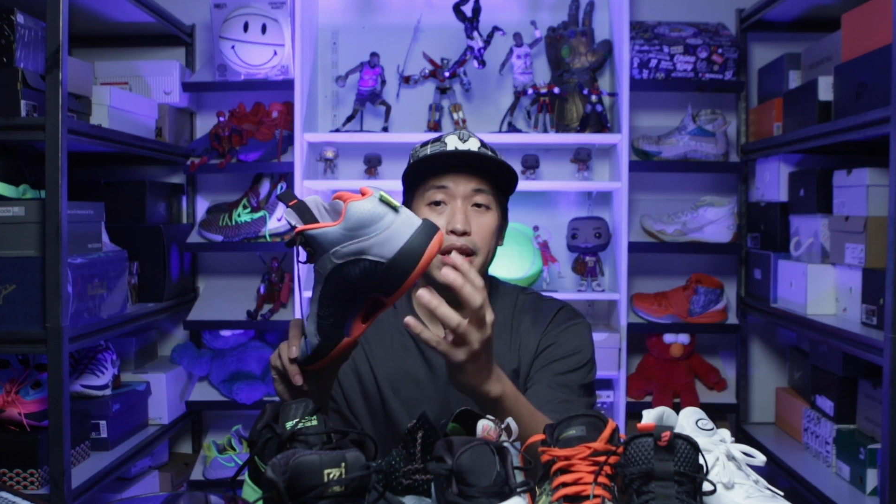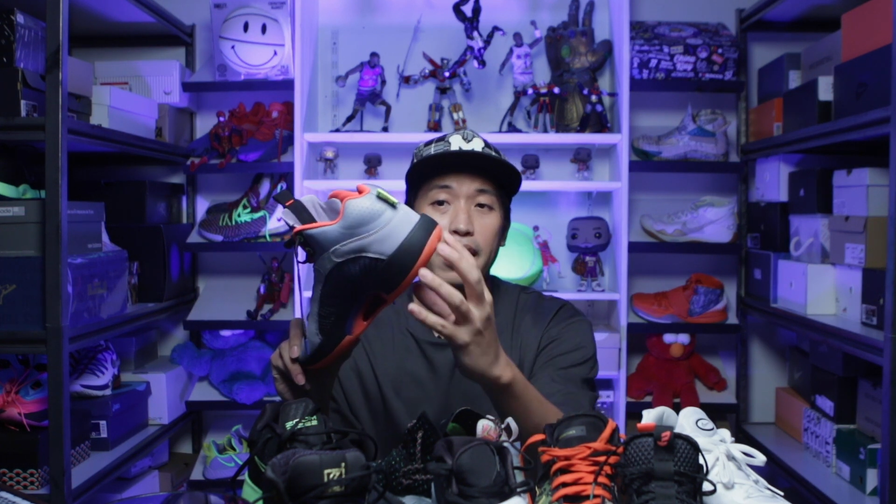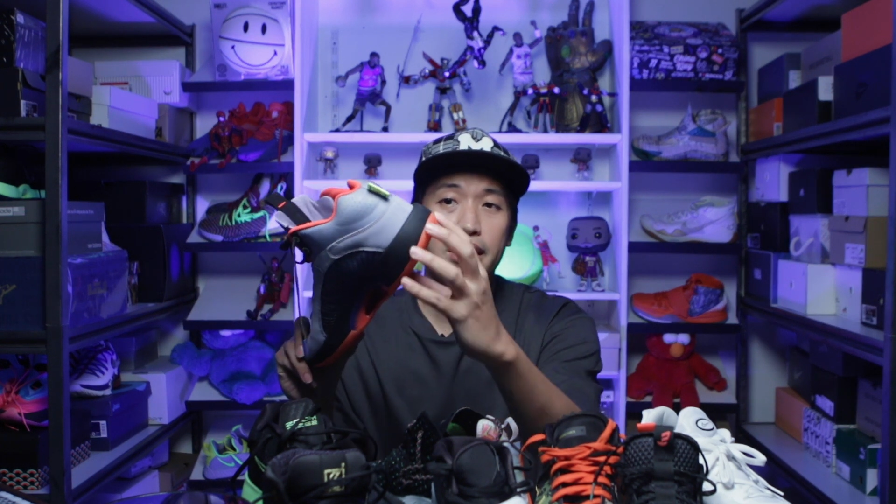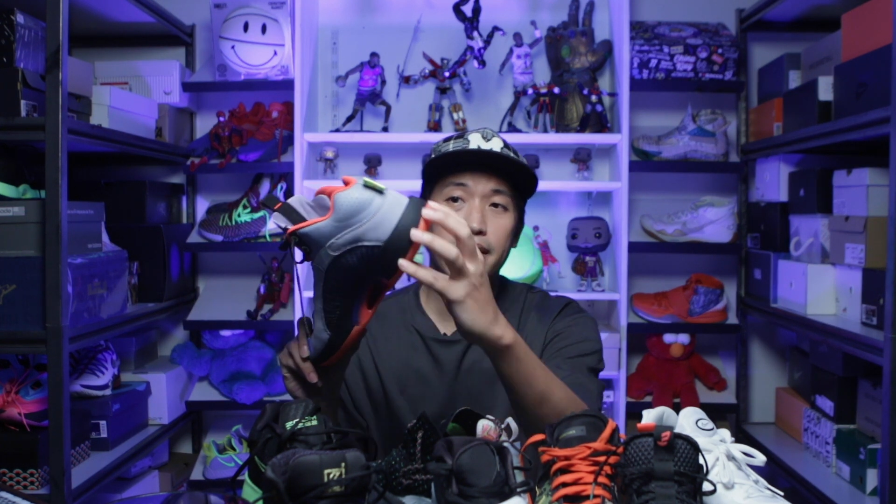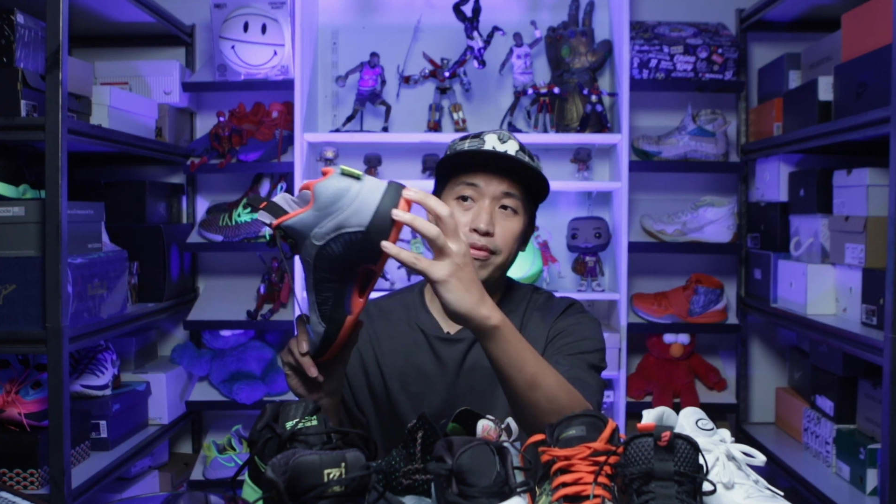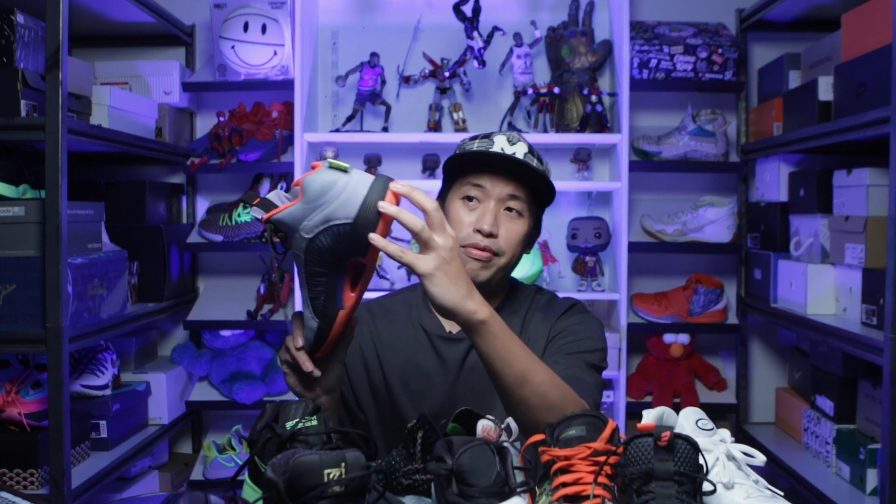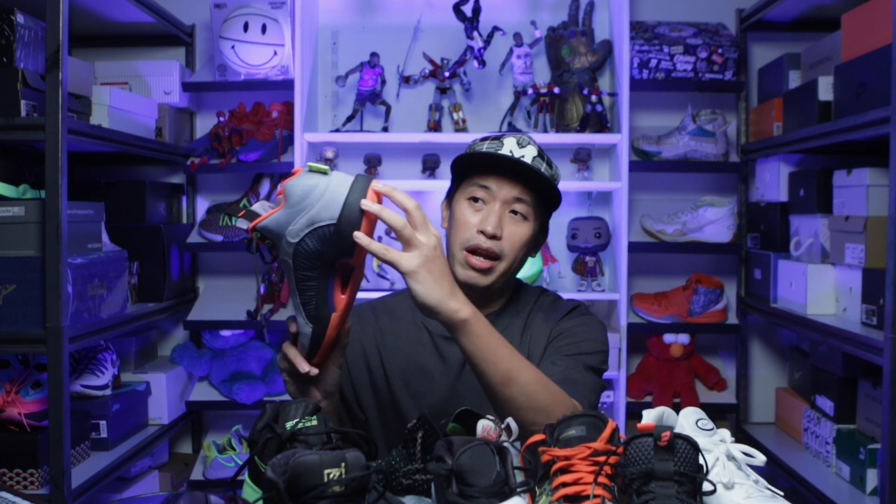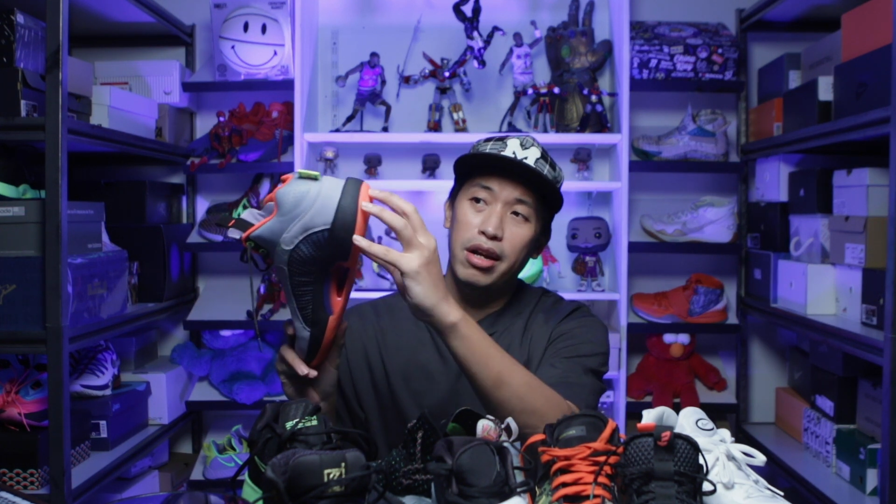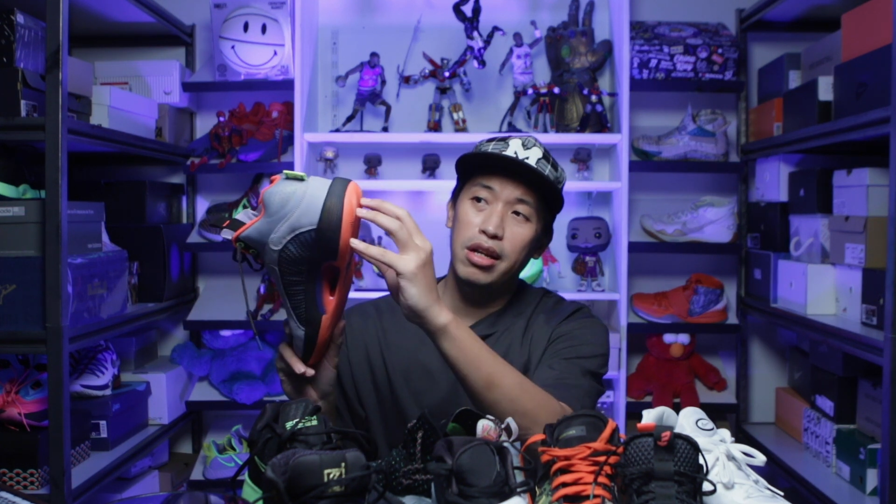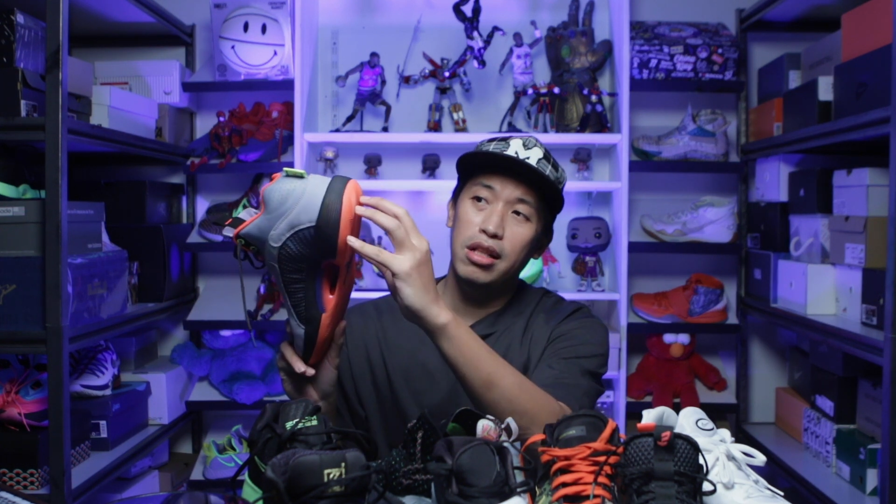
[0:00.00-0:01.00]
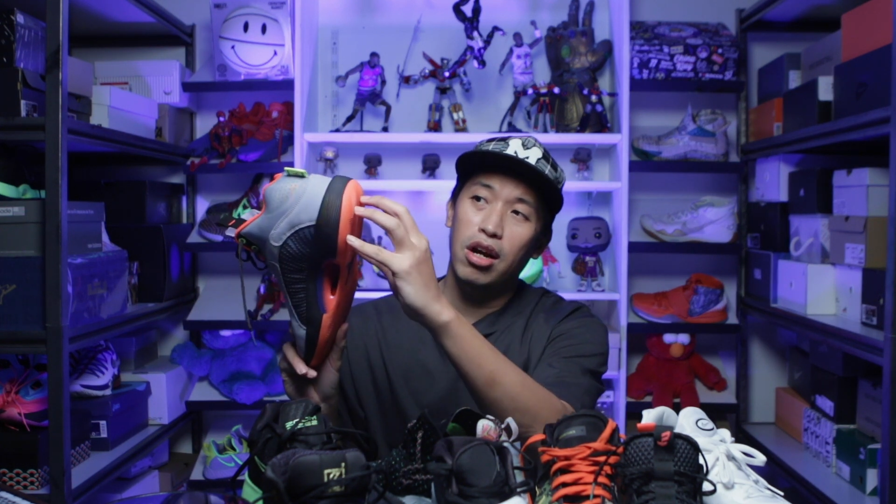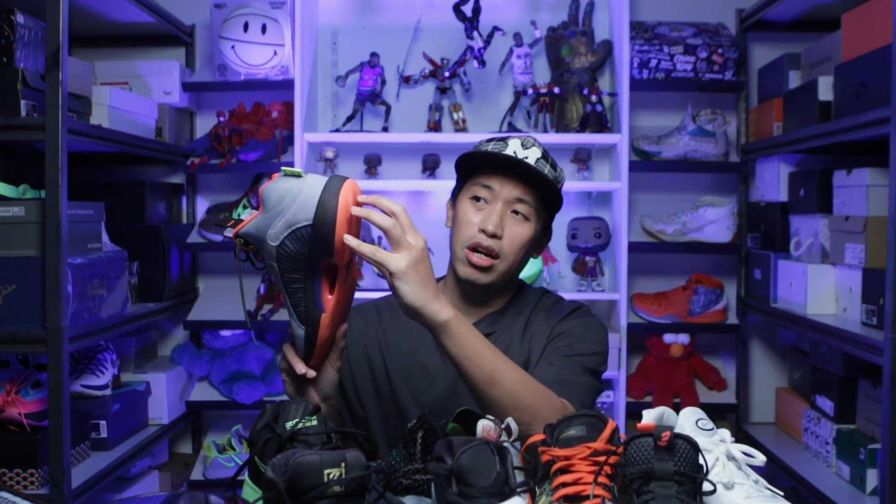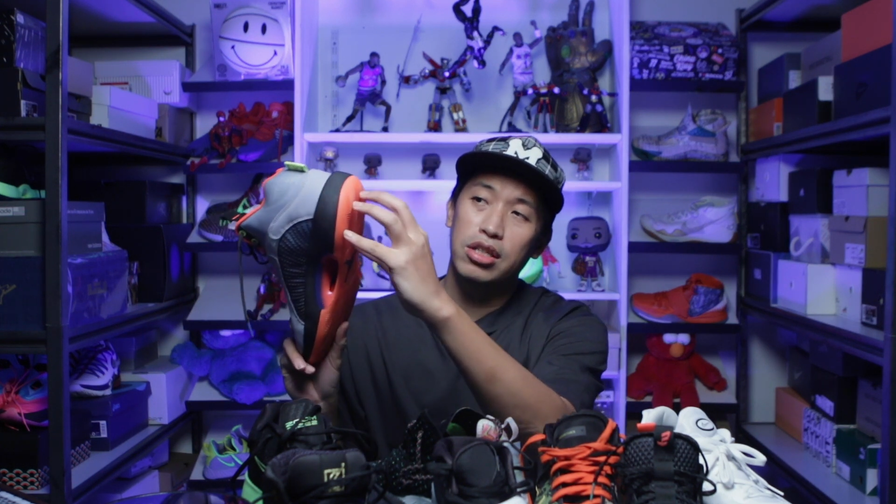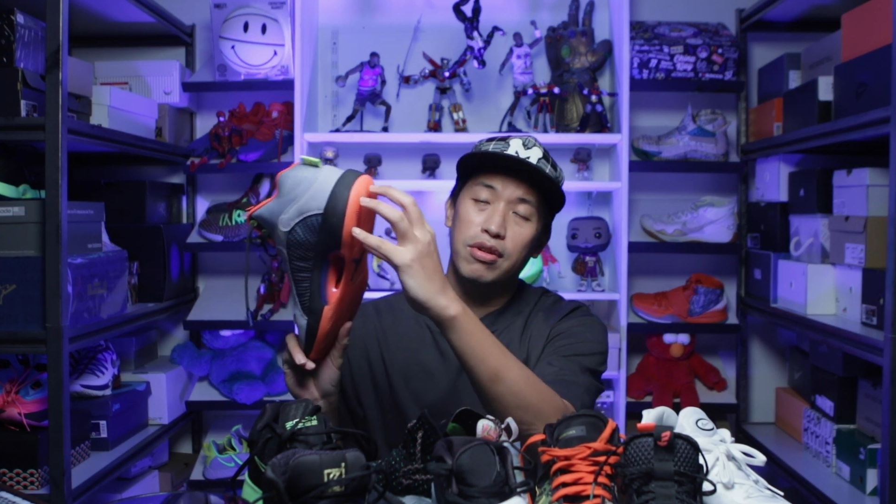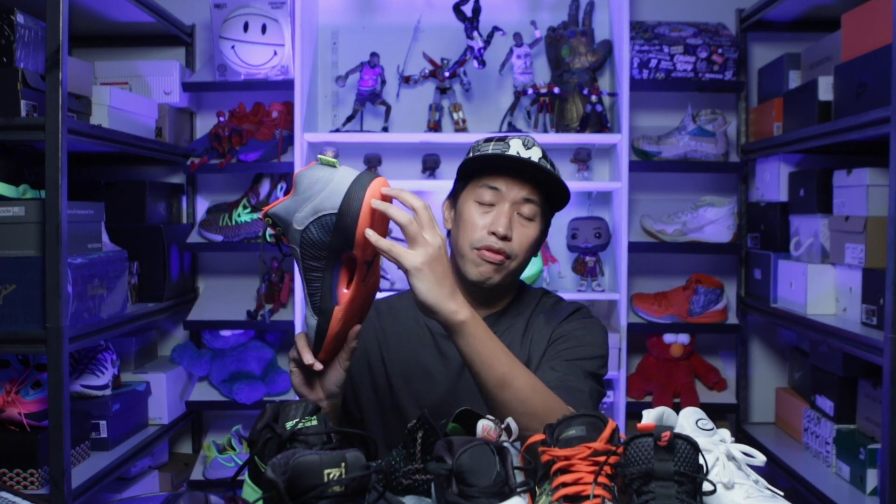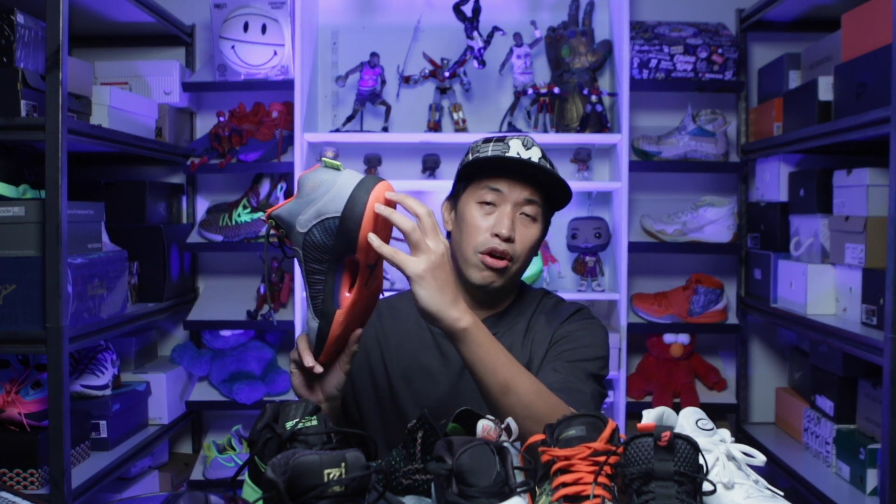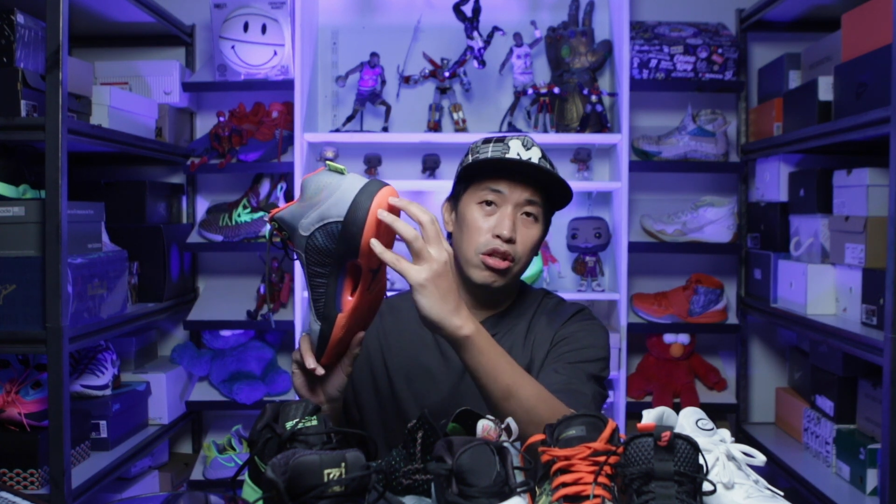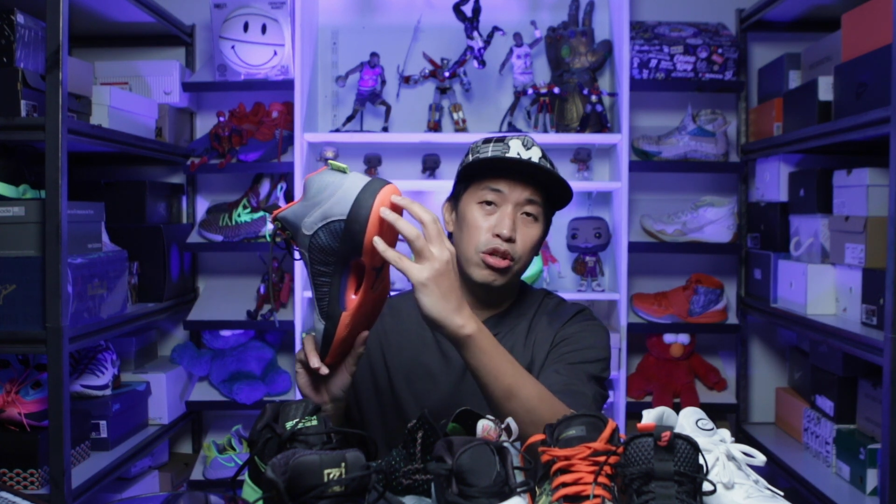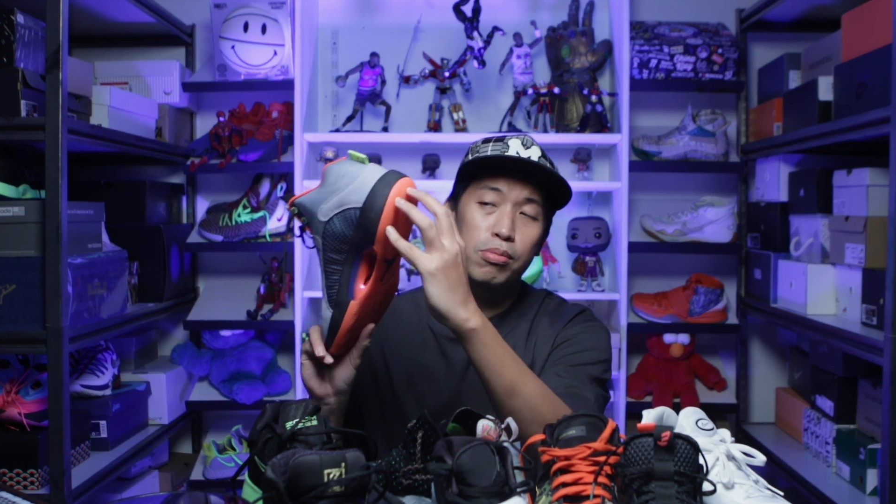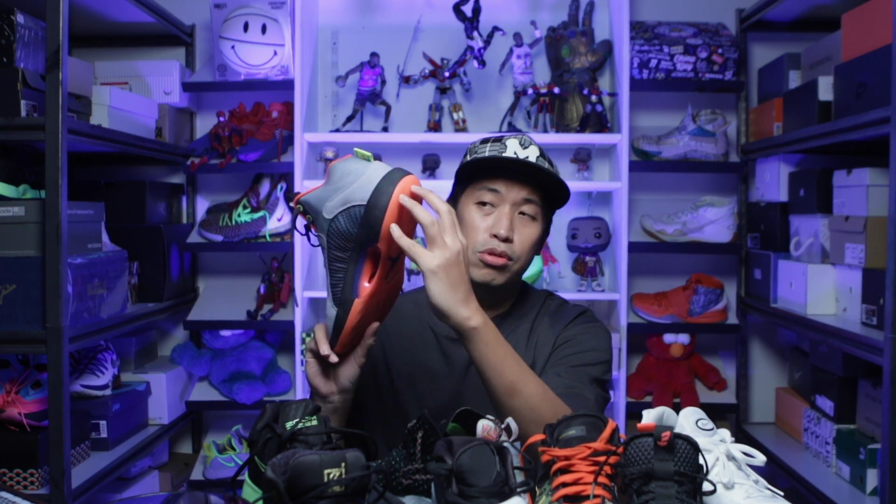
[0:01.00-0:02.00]
it's a very large
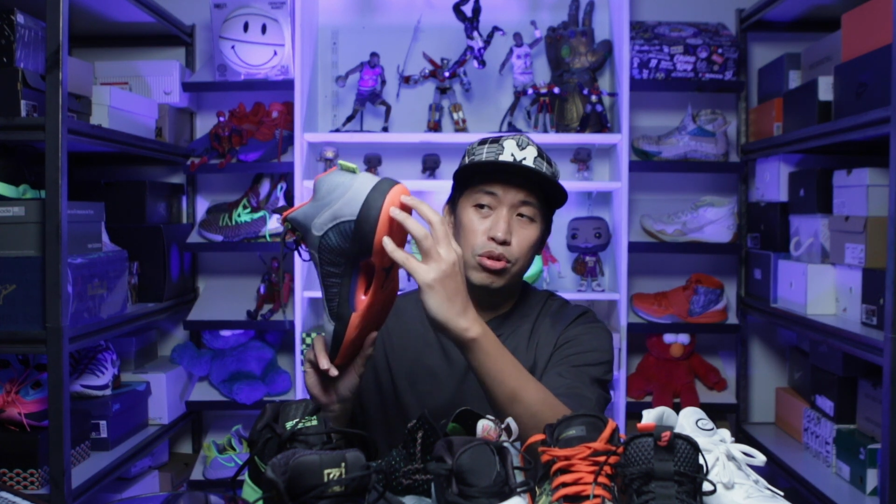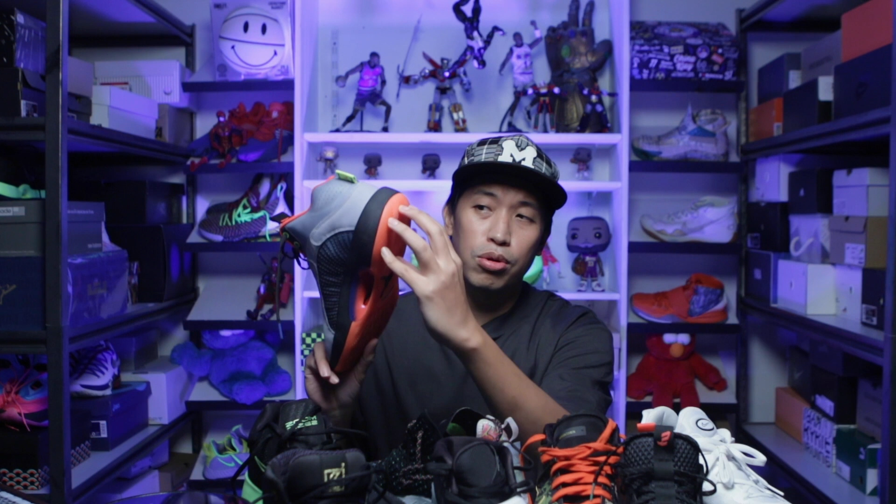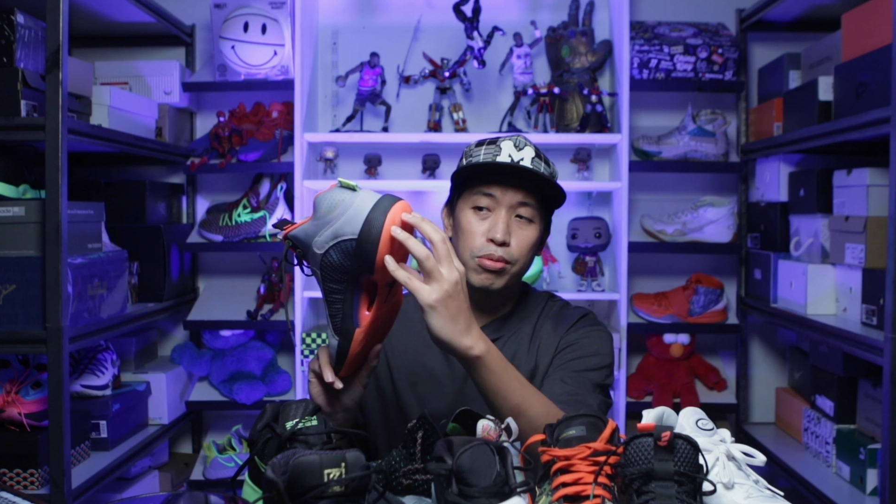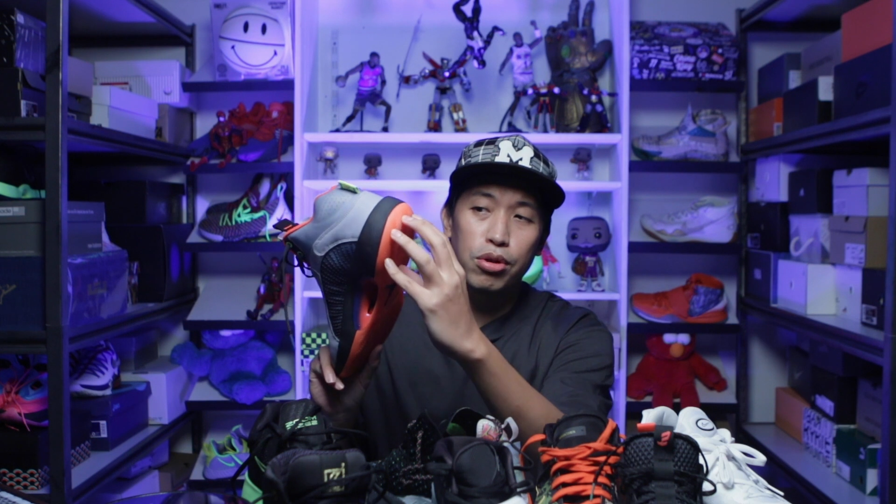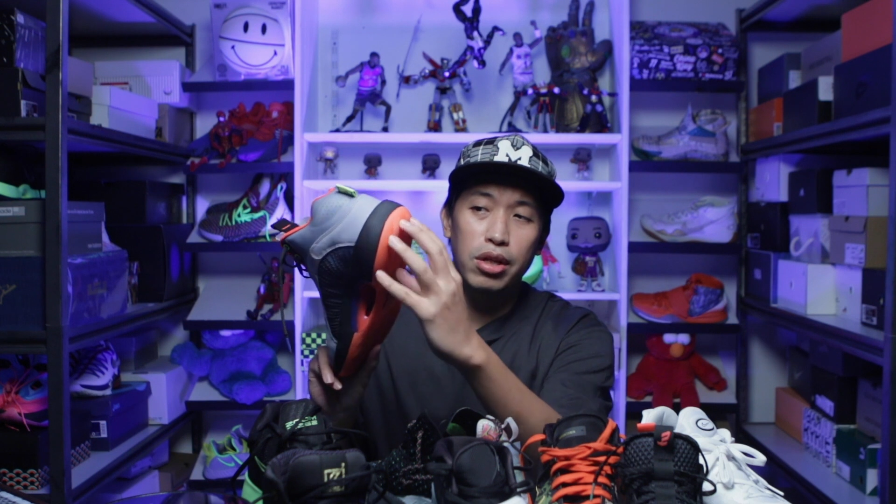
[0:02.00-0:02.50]
volume zoom